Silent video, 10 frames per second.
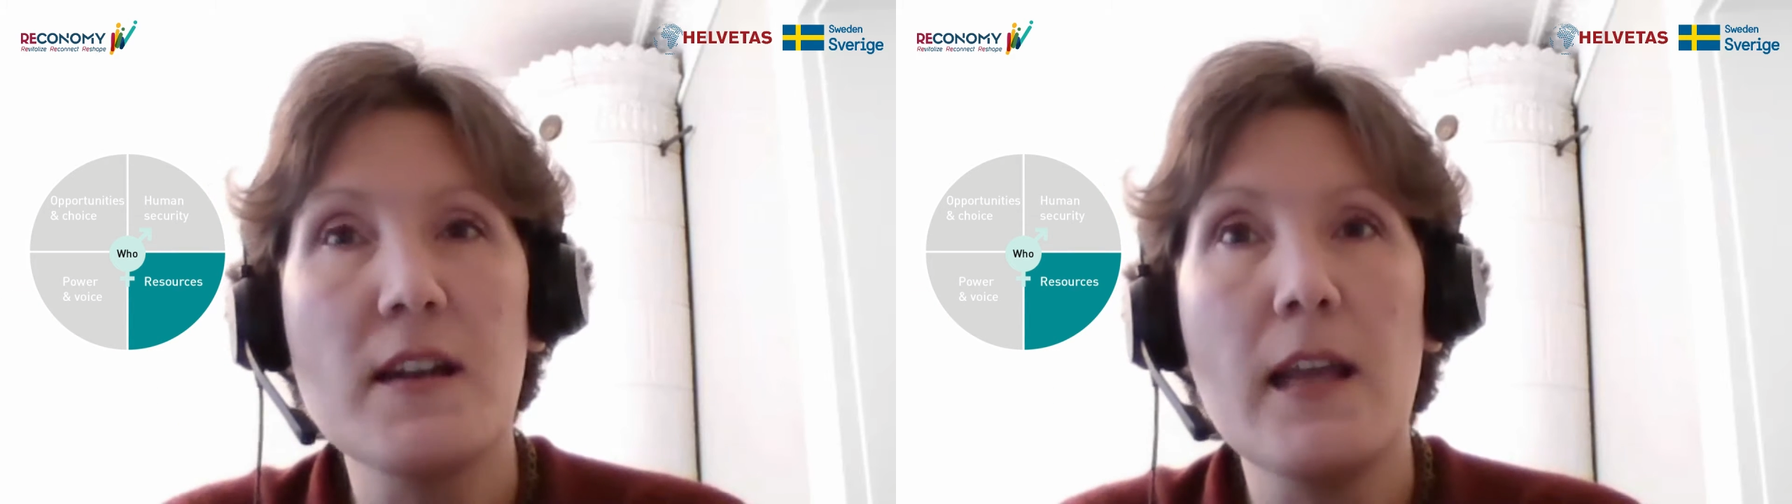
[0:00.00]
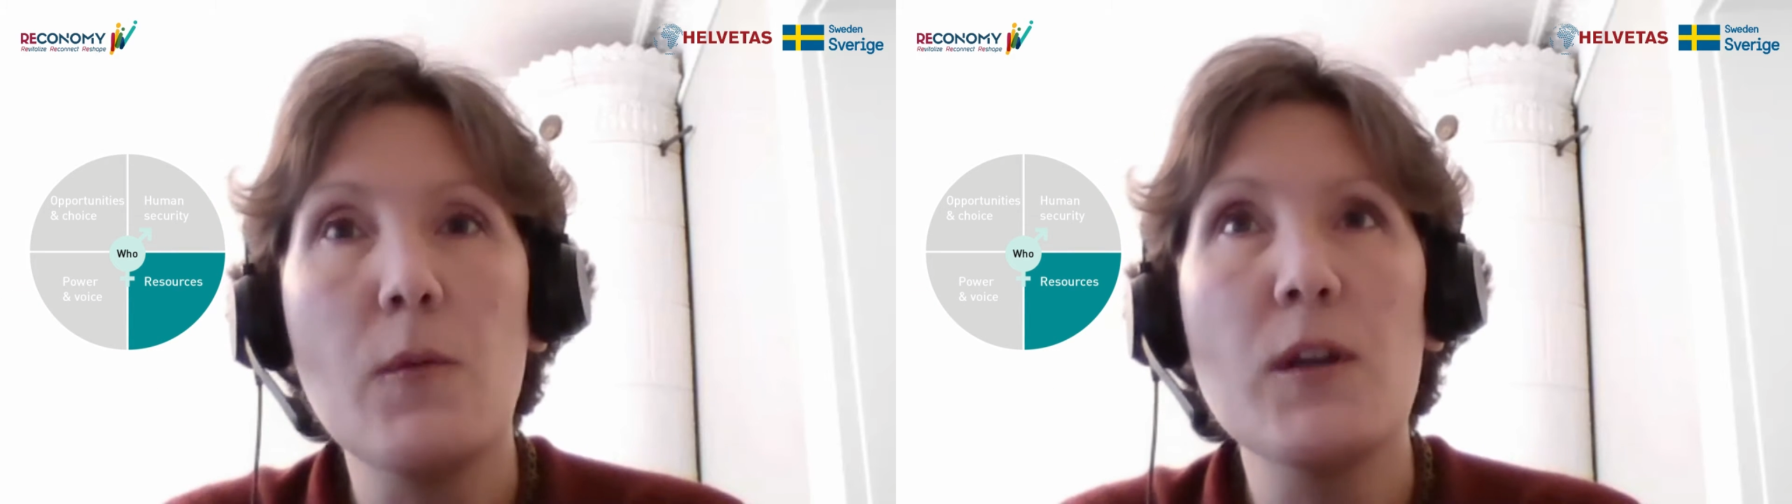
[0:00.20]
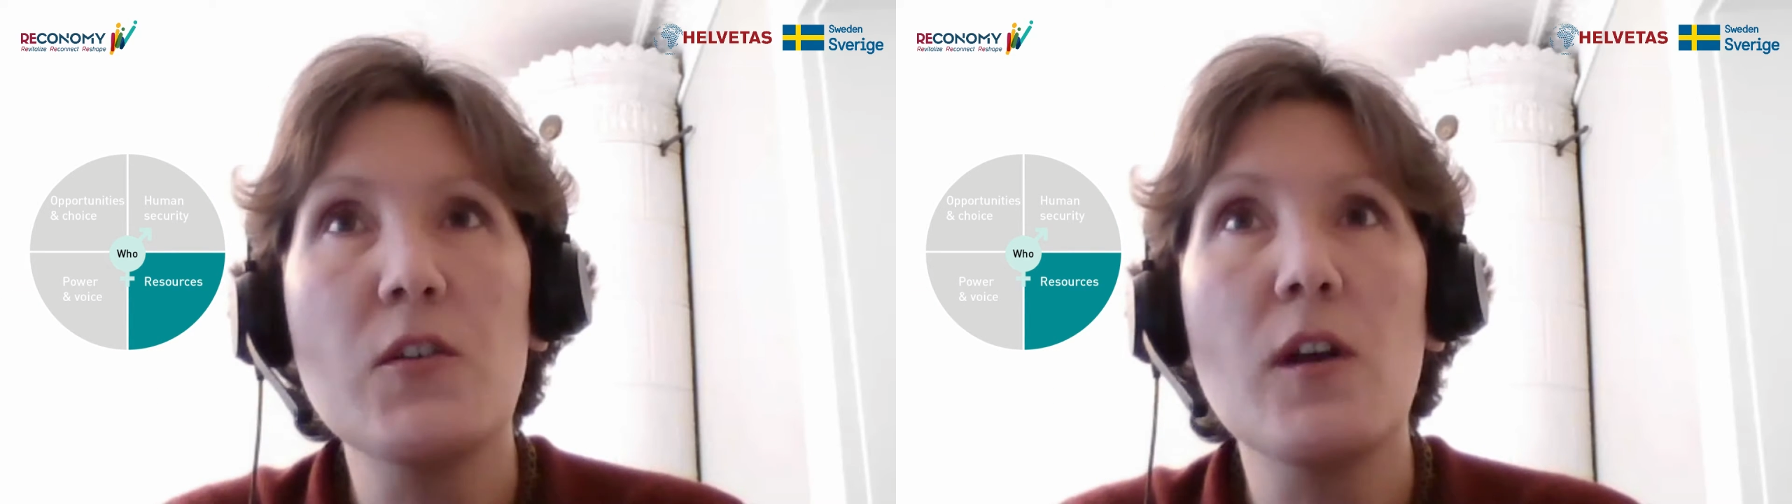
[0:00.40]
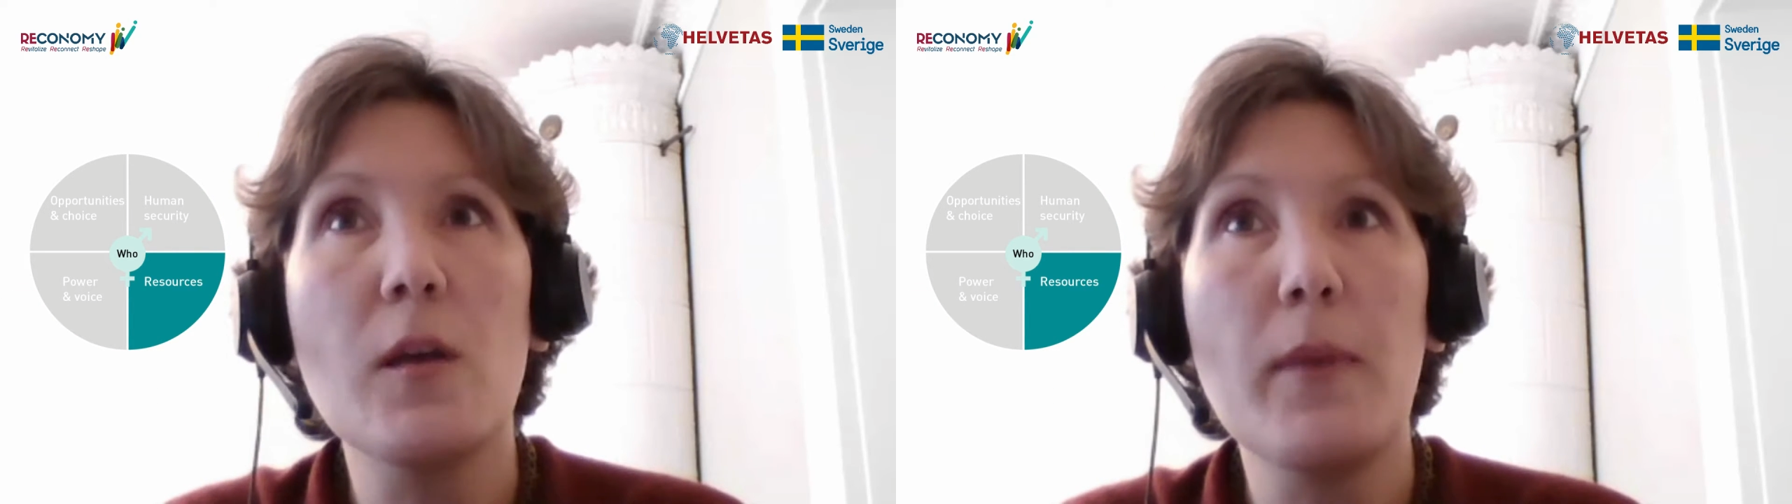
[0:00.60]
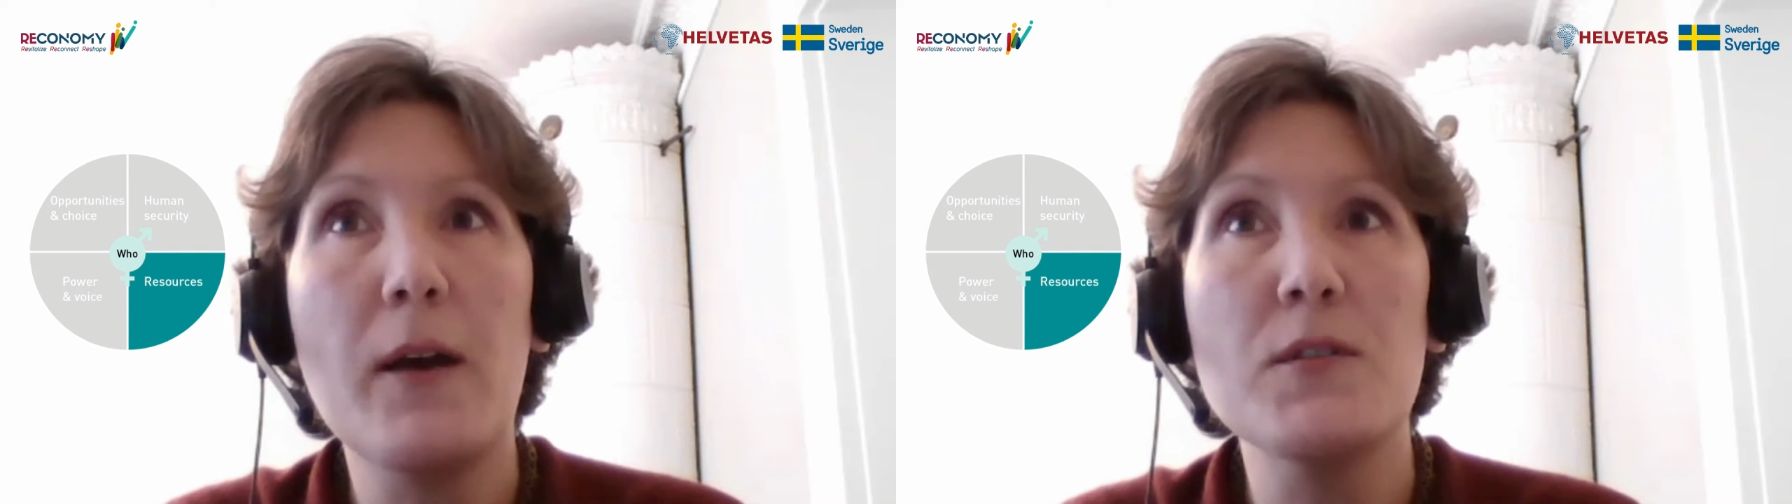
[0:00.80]
And here we talk
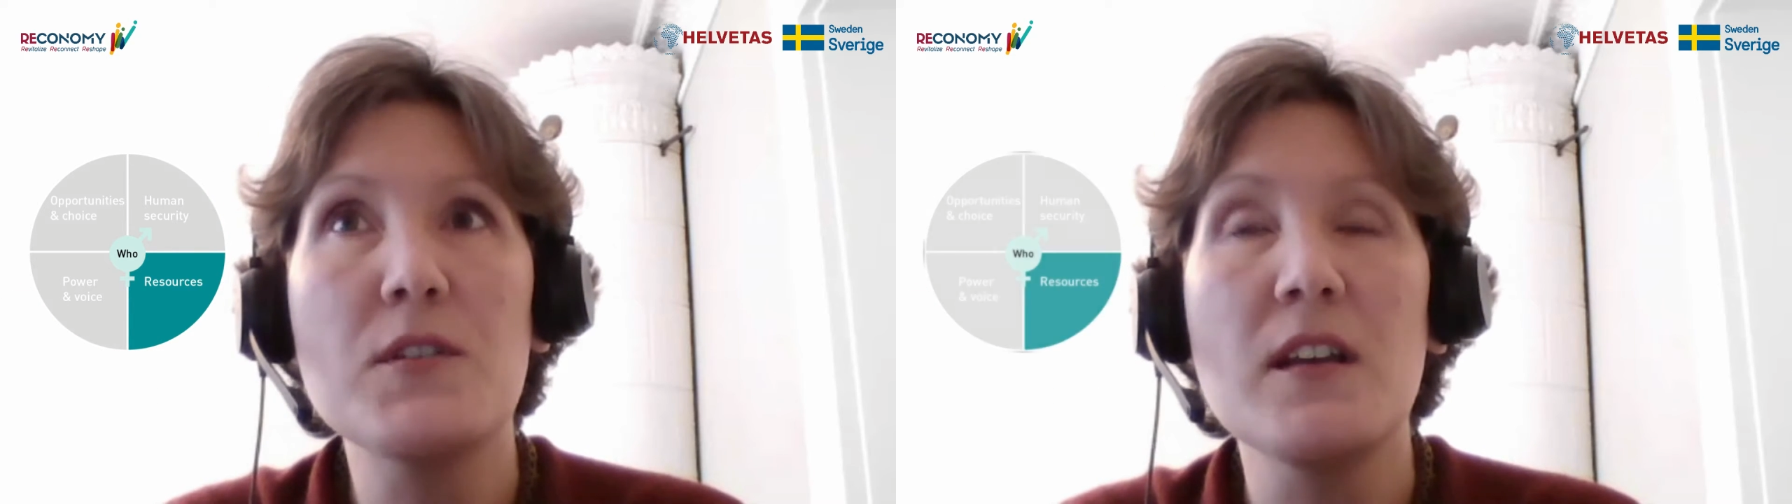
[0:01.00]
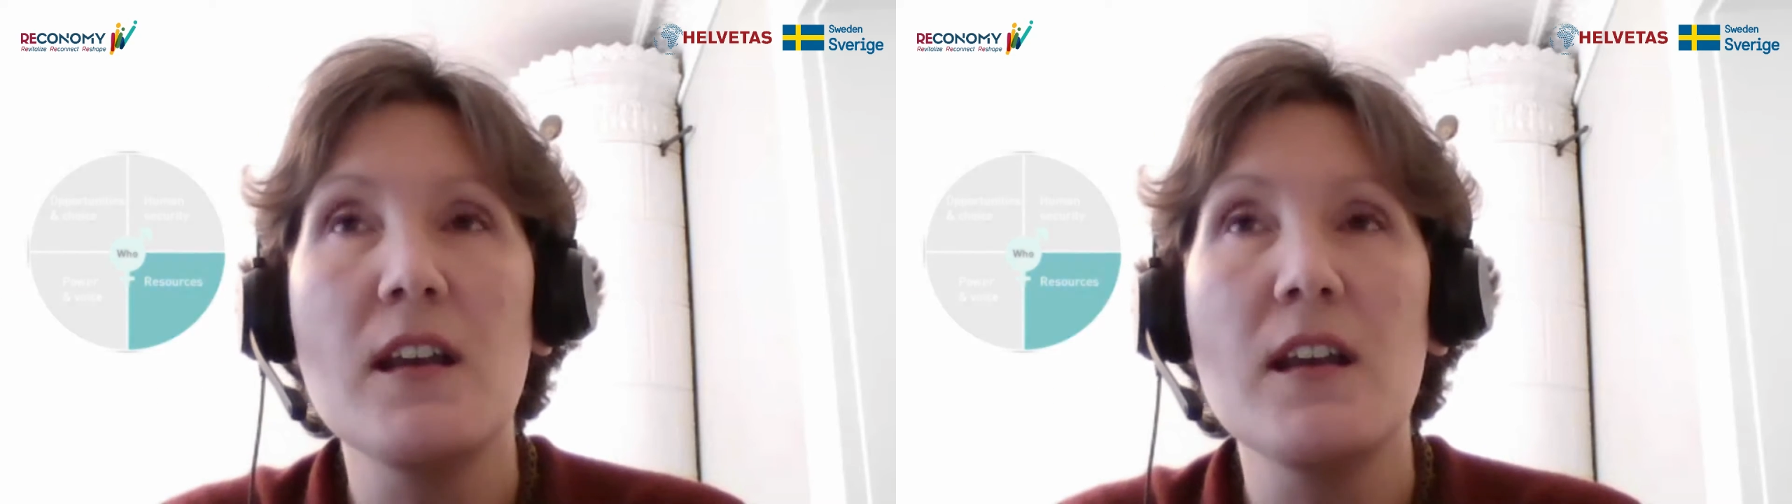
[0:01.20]
about